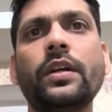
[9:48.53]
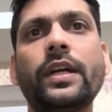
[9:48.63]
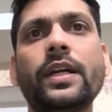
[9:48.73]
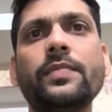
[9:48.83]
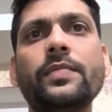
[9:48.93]

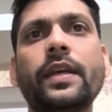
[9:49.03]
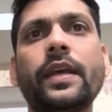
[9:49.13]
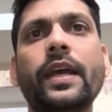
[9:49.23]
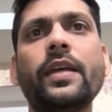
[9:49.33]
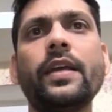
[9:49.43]
trips,
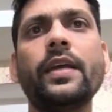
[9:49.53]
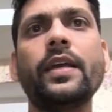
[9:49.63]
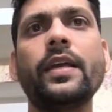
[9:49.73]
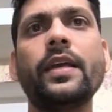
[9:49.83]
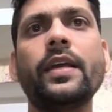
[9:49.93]
and passenger
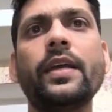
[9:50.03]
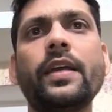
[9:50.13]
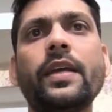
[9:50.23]
rating.